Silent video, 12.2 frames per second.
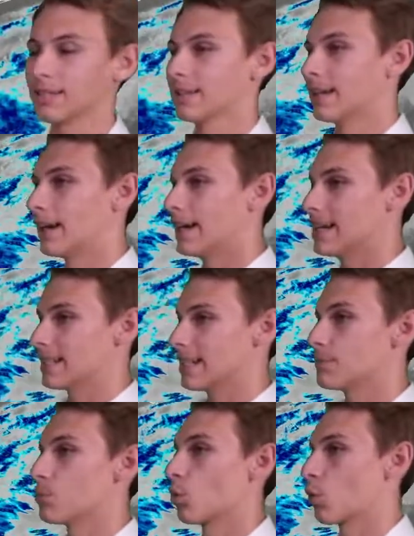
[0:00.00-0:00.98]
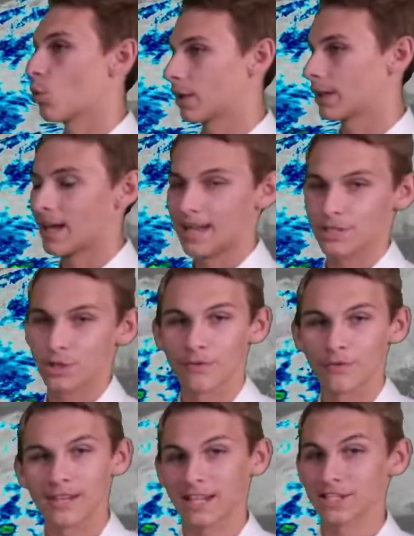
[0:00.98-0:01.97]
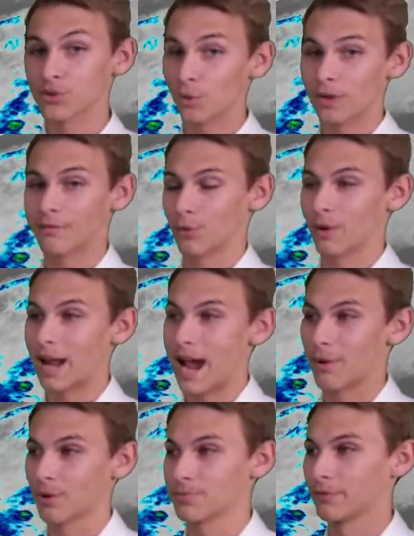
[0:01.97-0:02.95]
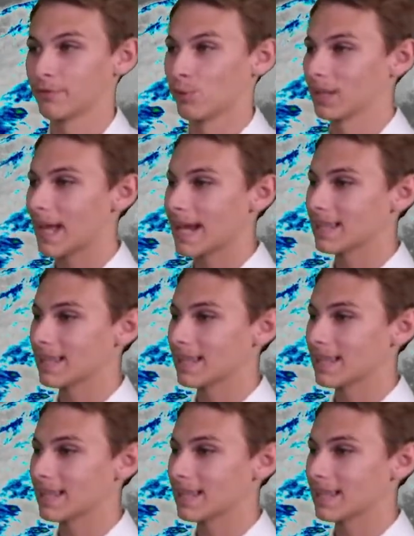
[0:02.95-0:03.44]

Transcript: uh, it to get more organized over the next 24 hours before likely